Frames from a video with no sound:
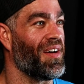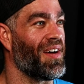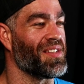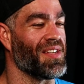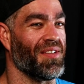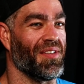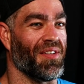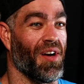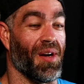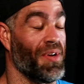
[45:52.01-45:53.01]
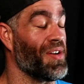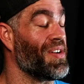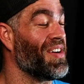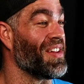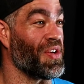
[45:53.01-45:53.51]
I said, all right, I'm done.
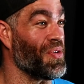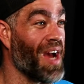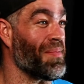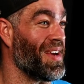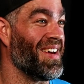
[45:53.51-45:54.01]
Like, you got me.